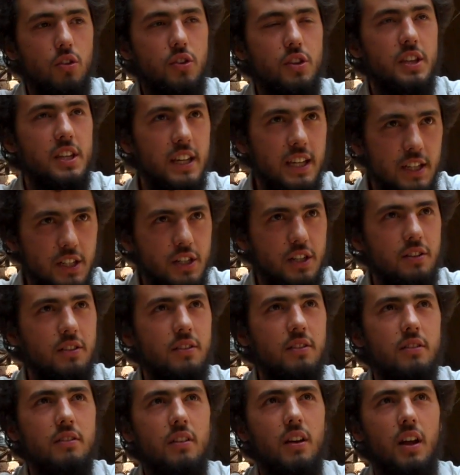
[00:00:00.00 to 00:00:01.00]
teach
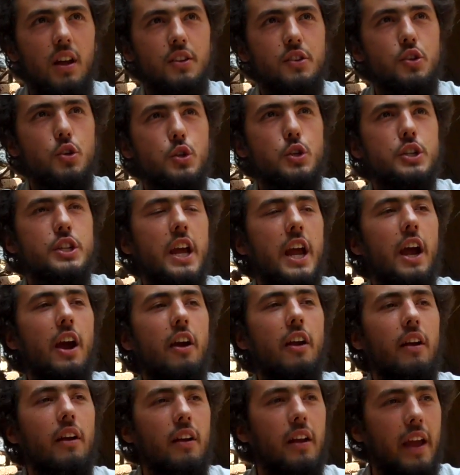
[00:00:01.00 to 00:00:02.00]
to
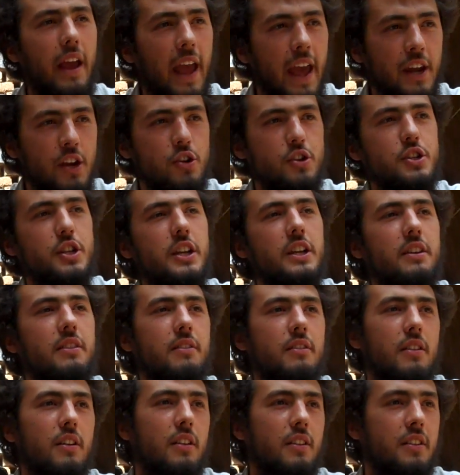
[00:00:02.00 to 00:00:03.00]
share energy,
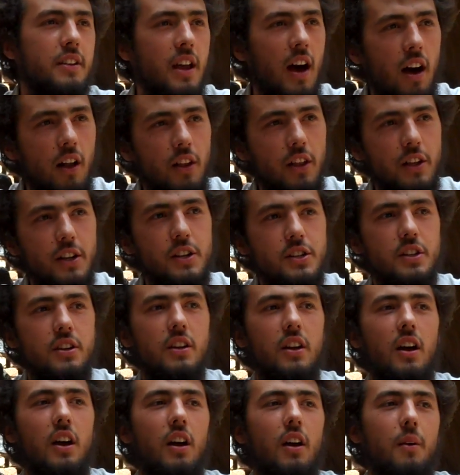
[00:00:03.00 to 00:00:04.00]
knowledge,
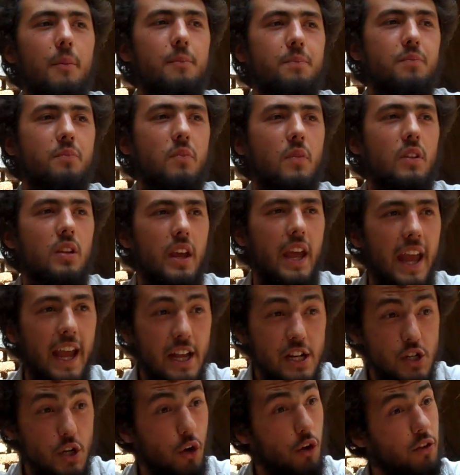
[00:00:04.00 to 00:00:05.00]

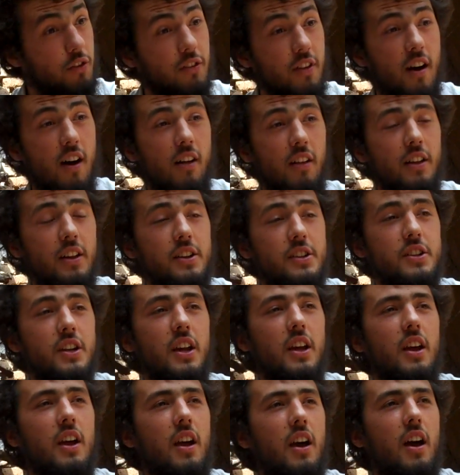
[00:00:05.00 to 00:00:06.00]
age-old knowledge,
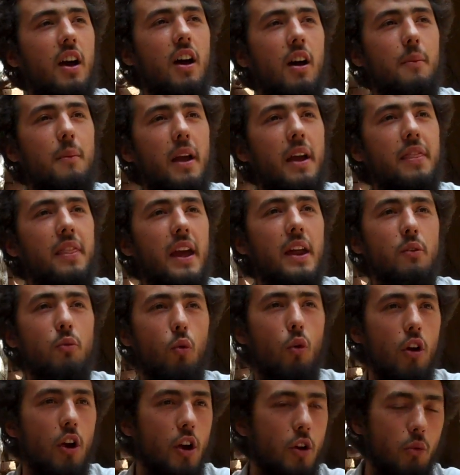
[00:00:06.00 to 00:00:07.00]
and then
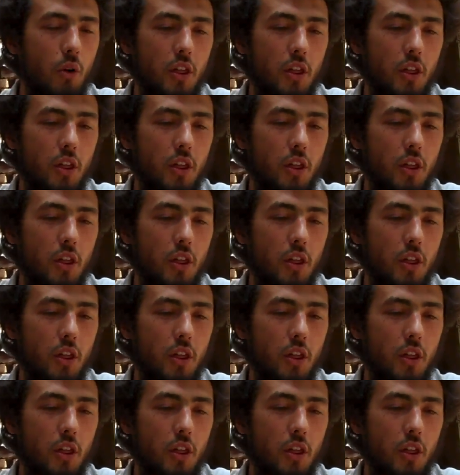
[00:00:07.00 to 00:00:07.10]
work